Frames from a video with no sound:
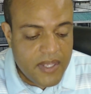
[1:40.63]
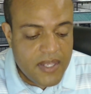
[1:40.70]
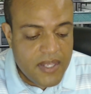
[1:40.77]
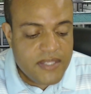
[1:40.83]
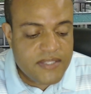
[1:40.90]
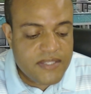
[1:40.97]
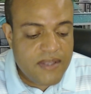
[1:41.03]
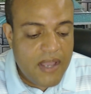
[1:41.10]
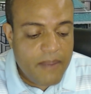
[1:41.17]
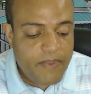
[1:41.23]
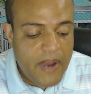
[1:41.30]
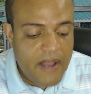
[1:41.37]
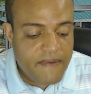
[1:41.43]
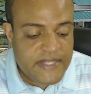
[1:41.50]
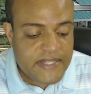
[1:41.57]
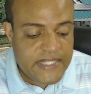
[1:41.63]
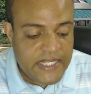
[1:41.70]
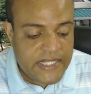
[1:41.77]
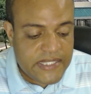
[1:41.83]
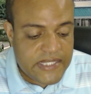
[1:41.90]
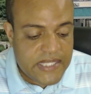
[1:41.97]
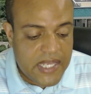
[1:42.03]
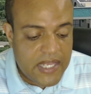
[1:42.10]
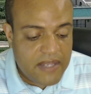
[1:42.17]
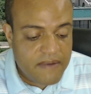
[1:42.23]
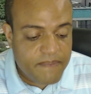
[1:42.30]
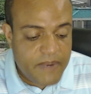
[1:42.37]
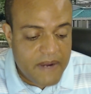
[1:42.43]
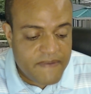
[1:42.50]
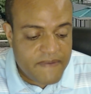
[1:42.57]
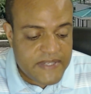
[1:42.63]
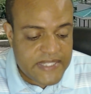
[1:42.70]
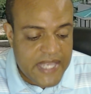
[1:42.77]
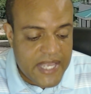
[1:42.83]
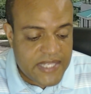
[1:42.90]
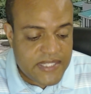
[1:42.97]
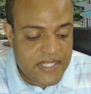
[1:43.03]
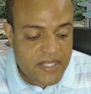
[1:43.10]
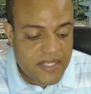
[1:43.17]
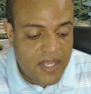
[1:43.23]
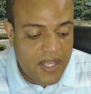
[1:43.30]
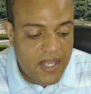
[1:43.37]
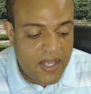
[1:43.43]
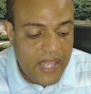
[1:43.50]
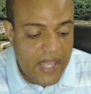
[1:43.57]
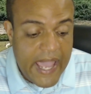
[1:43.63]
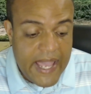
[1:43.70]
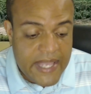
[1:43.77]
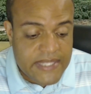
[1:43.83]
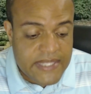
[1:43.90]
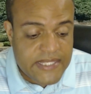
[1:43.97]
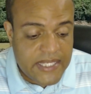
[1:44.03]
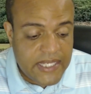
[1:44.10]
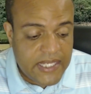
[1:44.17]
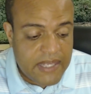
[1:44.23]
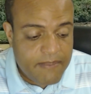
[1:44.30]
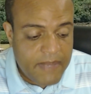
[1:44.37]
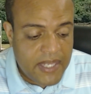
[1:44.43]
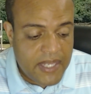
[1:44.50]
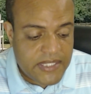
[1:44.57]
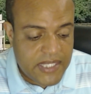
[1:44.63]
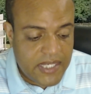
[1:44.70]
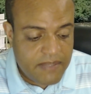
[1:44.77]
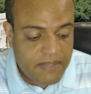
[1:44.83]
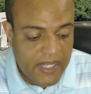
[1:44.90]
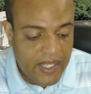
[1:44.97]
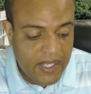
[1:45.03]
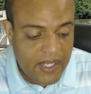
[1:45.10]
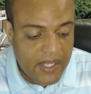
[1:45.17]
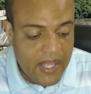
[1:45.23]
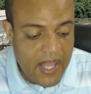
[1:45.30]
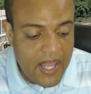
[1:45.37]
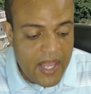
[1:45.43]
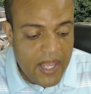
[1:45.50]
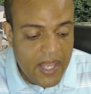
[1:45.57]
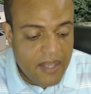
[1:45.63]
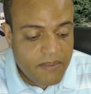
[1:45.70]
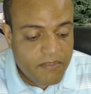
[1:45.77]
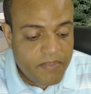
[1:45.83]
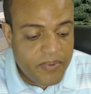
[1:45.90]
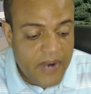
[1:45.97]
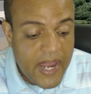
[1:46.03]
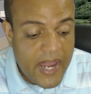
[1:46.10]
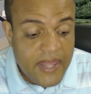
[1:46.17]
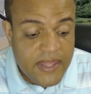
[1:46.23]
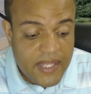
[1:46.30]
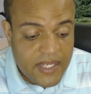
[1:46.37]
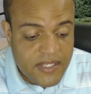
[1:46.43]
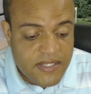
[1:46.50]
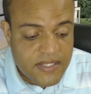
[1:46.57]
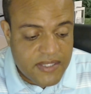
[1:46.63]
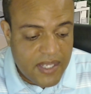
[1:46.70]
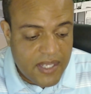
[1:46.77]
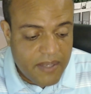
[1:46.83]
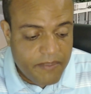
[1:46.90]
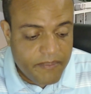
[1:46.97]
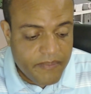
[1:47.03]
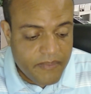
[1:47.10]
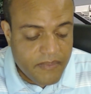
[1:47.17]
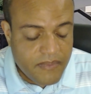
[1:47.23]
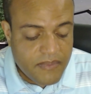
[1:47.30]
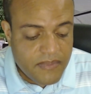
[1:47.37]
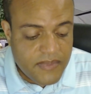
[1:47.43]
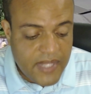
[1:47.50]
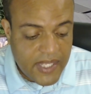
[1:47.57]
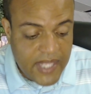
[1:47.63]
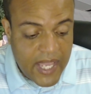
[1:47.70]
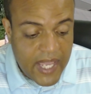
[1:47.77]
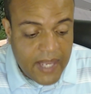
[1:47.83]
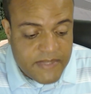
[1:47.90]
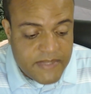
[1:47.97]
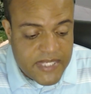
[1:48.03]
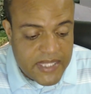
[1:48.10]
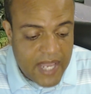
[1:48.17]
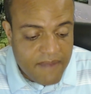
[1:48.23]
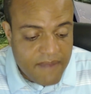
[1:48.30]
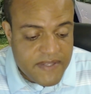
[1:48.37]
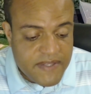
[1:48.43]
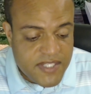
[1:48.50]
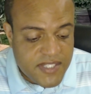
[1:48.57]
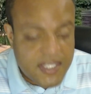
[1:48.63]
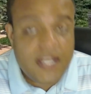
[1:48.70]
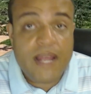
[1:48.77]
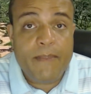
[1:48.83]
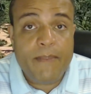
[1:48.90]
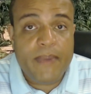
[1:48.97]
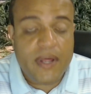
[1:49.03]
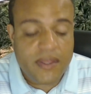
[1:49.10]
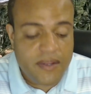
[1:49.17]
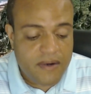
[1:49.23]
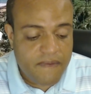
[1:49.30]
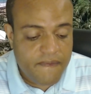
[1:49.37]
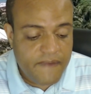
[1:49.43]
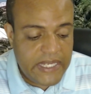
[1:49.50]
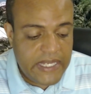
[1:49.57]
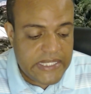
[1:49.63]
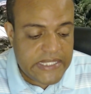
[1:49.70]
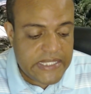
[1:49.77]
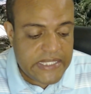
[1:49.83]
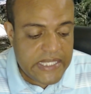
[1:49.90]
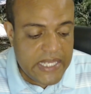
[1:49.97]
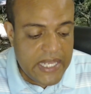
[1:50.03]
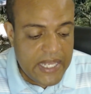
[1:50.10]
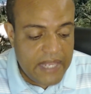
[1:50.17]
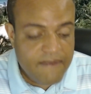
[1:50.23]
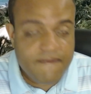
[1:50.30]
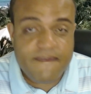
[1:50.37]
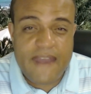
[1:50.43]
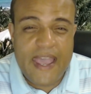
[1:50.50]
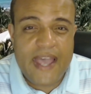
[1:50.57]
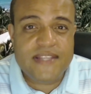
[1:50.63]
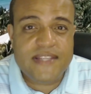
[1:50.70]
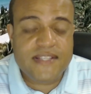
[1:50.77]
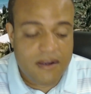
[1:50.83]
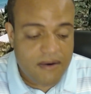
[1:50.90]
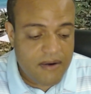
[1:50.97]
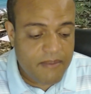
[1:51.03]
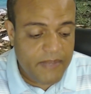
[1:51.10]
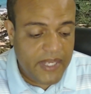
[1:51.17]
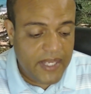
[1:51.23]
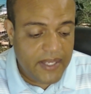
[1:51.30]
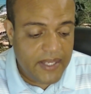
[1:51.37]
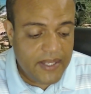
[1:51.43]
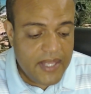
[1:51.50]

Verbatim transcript: So I prophesies, or prophesied uh, as he commanded me, and breath entered them. They came to life and stood up on their feet, a vast army.